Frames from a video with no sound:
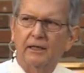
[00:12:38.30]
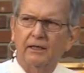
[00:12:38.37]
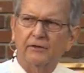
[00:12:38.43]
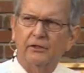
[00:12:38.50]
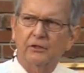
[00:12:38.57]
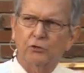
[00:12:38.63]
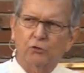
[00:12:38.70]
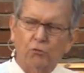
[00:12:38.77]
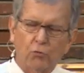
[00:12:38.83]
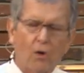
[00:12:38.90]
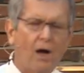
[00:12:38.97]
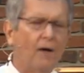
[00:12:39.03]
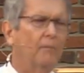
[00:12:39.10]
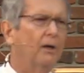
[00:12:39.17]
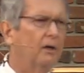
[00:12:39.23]
the
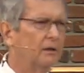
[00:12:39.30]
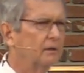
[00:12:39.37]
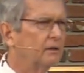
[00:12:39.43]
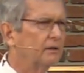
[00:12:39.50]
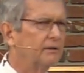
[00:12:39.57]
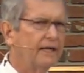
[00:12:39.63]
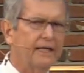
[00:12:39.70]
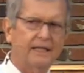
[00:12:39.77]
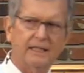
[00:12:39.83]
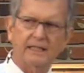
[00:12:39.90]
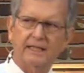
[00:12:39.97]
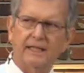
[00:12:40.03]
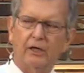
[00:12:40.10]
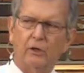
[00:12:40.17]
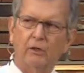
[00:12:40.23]
drama that
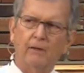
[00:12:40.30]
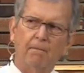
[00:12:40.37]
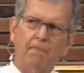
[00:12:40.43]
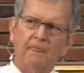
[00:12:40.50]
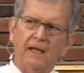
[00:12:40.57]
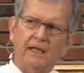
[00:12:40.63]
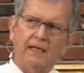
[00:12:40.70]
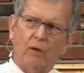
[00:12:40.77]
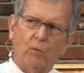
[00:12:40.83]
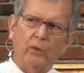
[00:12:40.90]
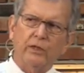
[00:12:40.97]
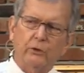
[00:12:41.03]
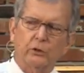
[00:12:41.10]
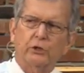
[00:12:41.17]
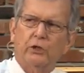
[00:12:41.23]
is there. Now,
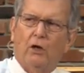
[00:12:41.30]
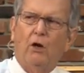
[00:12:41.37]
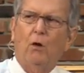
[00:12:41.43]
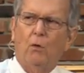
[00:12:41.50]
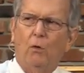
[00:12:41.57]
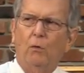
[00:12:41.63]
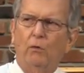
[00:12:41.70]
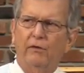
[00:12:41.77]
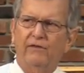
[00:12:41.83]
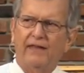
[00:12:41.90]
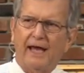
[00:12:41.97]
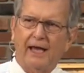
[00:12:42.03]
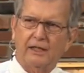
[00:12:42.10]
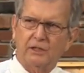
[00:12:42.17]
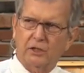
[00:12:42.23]
we are told
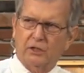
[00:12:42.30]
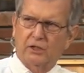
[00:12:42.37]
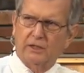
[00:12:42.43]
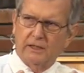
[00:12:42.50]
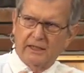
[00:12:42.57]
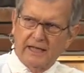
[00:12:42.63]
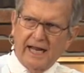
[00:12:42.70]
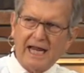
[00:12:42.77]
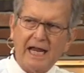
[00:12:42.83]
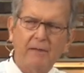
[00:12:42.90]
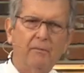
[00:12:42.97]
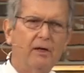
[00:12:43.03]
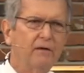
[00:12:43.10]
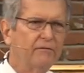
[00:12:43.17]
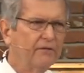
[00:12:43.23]
that the
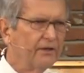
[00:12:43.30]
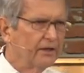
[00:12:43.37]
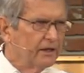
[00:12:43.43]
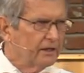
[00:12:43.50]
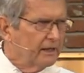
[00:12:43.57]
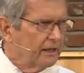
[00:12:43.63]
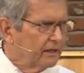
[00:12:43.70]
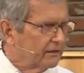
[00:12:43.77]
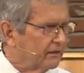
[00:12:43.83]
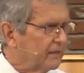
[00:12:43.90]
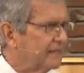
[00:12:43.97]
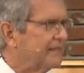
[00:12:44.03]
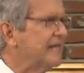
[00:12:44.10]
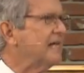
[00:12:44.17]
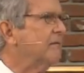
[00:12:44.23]
name of the, the
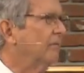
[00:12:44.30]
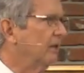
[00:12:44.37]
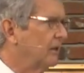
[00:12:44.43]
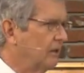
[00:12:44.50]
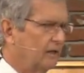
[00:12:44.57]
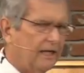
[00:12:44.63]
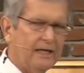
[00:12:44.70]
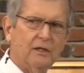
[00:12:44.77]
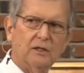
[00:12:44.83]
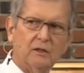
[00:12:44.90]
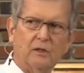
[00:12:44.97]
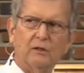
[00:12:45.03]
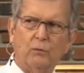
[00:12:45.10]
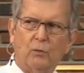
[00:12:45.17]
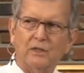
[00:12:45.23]
demon it,
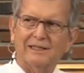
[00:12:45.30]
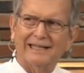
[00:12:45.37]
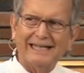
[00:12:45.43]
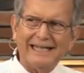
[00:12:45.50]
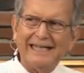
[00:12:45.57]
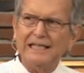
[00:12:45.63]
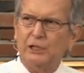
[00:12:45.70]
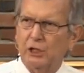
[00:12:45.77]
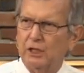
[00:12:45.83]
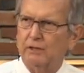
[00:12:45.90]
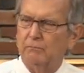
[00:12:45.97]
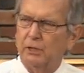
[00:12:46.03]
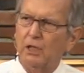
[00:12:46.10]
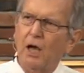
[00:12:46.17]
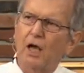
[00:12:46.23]
it was
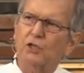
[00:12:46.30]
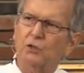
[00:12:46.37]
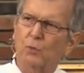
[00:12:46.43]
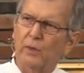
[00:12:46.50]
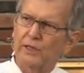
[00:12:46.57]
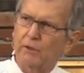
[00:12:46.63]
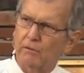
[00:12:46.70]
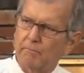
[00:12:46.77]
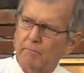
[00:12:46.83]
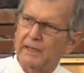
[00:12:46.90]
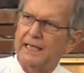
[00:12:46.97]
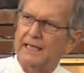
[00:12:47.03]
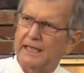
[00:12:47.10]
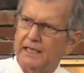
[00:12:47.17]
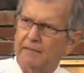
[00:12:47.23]
legion because we are
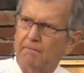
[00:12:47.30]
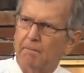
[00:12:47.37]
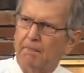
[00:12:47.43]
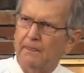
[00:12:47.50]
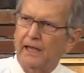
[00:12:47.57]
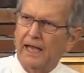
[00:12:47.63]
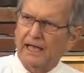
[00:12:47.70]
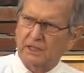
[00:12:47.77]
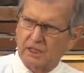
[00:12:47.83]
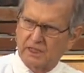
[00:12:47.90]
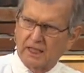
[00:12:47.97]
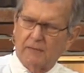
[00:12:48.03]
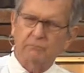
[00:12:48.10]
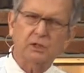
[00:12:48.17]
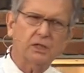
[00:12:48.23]
many. And
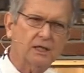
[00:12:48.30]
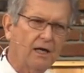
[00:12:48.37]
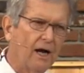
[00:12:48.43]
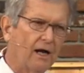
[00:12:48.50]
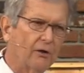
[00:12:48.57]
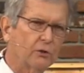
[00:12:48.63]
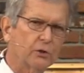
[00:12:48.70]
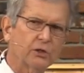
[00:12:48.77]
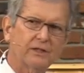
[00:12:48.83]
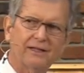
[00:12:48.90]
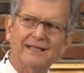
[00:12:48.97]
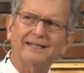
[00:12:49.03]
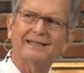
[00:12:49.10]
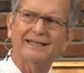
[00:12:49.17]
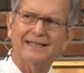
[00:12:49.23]
some scholars
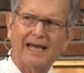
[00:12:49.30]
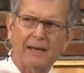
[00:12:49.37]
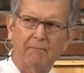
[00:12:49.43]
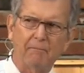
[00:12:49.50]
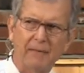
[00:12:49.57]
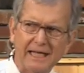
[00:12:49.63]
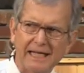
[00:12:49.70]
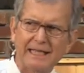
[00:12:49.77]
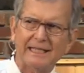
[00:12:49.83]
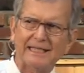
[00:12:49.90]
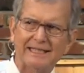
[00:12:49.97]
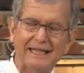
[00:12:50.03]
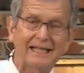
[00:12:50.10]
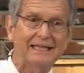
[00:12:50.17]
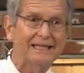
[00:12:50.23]
think that that
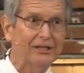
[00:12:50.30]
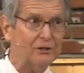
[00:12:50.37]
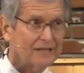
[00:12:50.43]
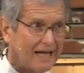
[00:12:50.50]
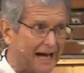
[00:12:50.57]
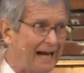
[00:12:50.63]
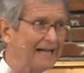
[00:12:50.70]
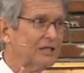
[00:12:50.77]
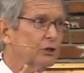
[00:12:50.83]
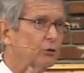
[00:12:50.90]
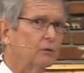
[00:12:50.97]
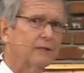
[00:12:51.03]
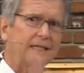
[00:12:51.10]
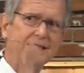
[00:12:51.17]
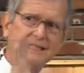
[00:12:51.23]
means that there's
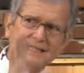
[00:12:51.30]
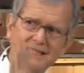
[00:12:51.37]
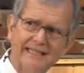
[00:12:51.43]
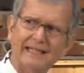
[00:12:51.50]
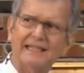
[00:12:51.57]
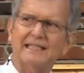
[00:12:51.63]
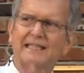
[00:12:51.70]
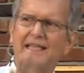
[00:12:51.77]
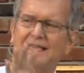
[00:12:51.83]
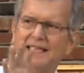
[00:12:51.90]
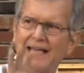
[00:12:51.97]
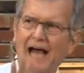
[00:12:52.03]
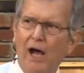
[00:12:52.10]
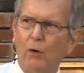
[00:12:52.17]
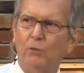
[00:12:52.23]
actually
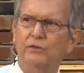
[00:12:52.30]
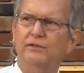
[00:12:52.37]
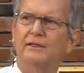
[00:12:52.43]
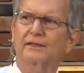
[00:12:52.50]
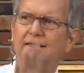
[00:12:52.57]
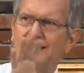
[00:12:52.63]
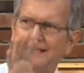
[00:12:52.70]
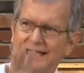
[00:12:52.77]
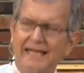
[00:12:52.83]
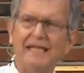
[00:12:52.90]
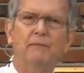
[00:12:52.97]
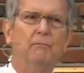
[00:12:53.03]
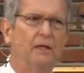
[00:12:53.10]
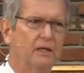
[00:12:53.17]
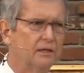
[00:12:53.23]
6,000
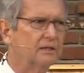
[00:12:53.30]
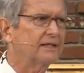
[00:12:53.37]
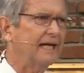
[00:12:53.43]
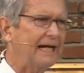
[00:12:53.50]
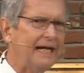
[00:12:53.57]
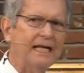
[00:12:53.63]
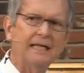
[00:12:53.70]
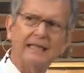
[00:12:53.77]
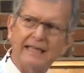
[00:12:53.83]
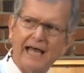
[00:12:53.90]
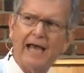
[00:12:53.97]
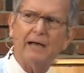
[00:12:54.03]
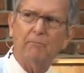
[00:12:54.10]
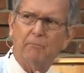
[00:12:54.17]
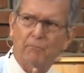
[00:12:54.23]
demons in
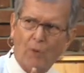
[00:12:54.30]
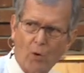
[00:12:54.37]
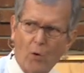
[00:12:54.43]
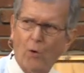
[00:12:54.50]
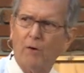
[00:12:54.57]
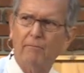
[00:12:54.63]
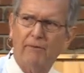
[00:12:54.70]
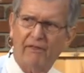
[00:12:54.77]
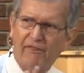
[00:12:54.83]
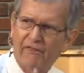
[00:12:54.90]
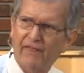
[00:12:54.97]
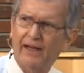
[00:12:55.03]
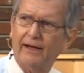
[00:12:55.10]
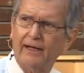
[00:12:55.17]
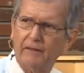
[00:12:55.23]
that poor,
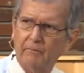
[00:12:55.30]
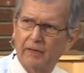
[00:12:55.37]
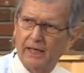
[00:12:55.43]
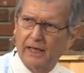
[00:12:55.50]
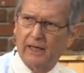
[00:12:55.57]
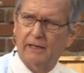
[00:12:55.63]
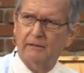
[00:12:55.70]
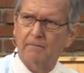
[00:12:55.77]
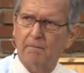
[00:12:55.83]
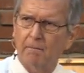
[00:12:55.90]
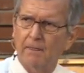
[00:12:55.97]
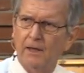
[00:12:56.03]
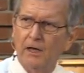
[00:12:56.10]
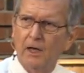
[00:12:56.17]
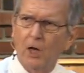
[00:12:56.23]
pathetic man.
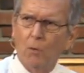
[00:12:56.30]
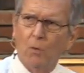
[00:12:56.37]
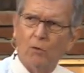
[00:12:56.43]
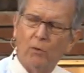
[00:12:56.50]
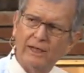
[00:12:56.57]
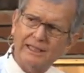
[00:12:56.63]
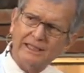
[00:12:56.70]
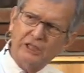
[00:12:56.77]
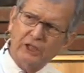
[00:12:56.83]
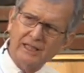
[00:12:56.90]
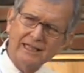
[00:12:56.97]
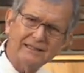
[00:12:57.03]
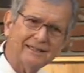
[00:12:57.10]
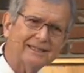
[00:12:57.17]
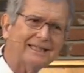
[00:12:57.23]
Well, when
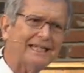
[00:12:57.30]
Jesus